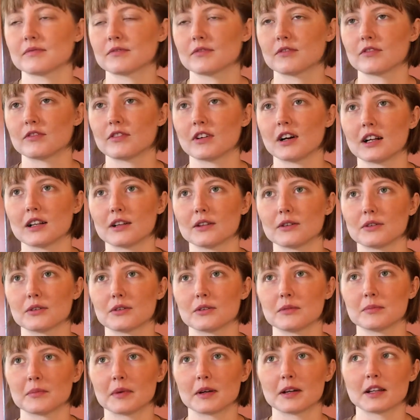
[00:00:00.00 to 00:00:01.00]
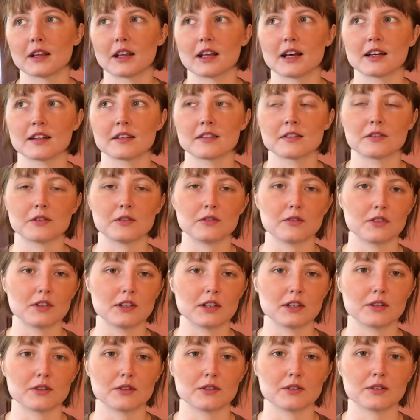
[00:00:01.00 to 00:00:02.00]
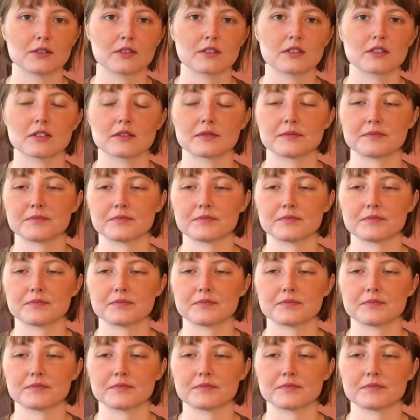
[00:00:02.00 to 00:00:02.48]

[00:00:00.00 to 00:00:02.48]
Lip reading: followed my last two videos,